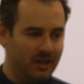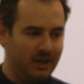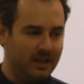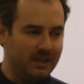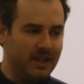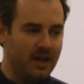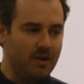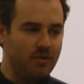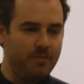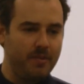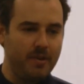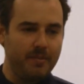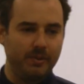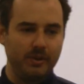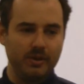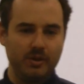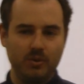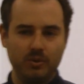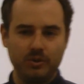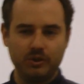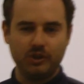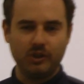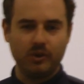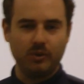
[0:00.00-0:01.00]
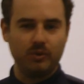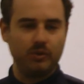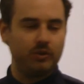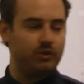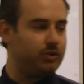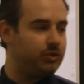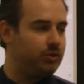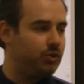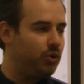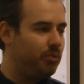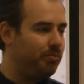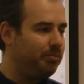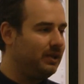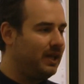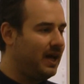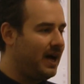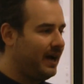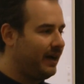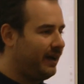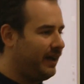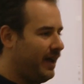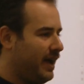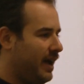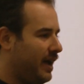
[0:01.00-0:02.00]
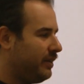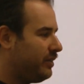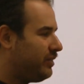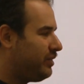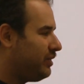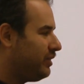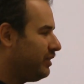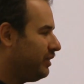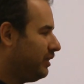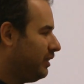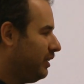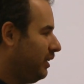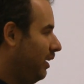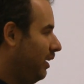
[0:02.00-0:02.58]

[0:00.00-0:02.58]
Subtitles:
A lot of people use those to block ads,